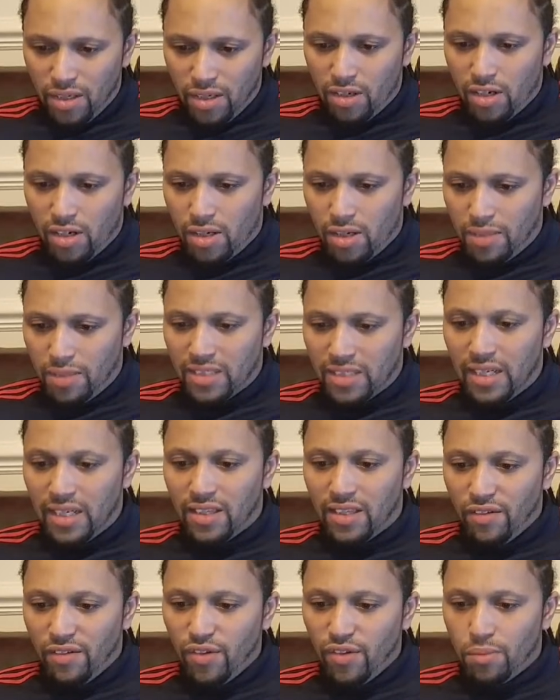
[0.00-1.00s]
Ahmed said,
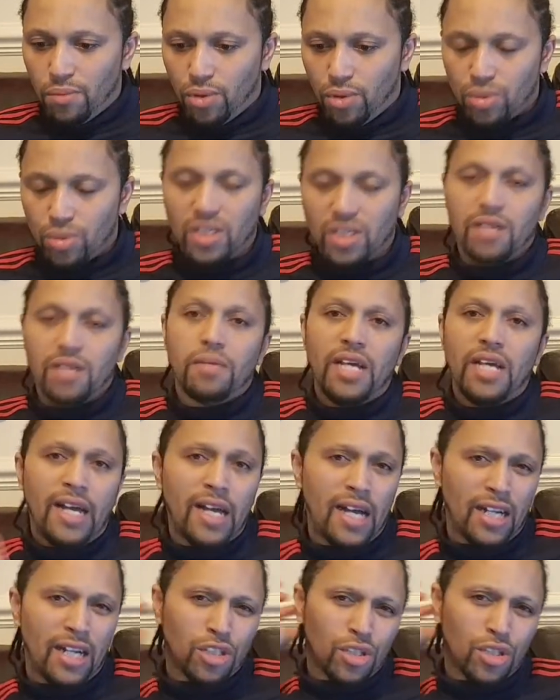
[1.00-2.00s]
the football team.
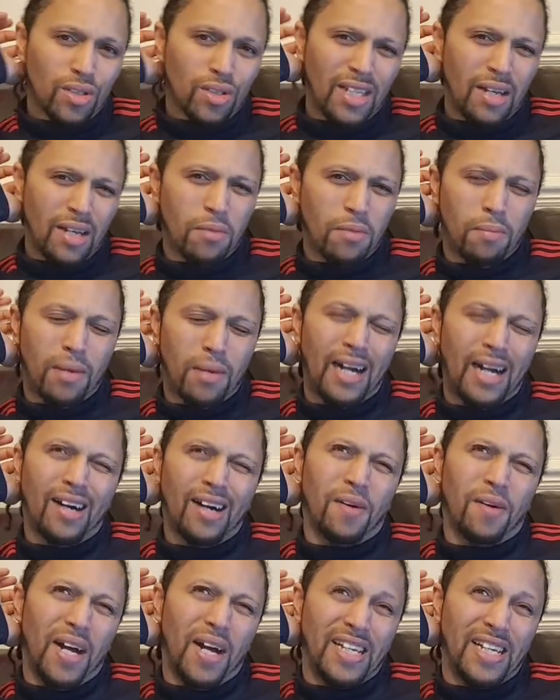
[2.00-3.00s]
Yeah, I joined them
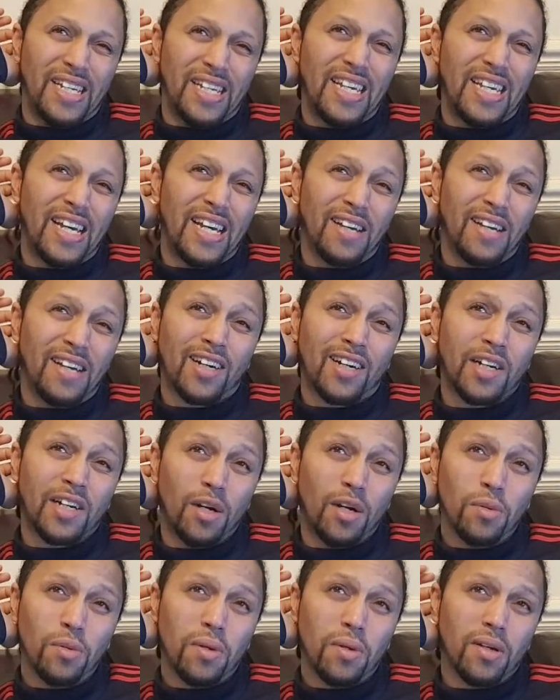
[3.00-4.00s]
about a year
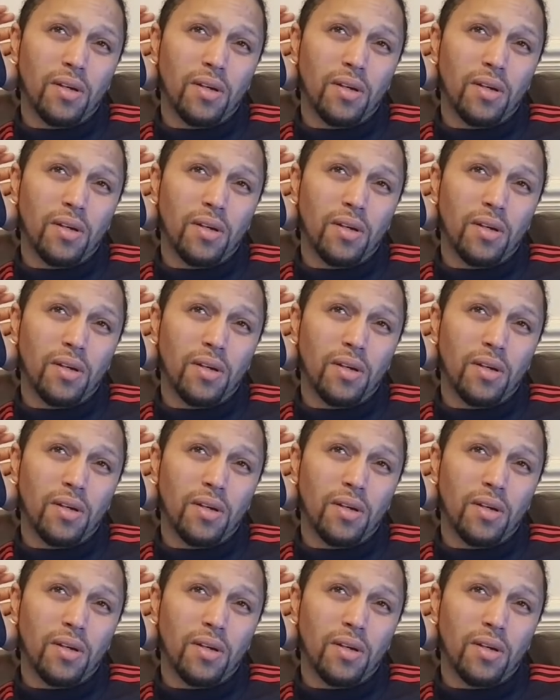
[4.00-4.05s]
ago.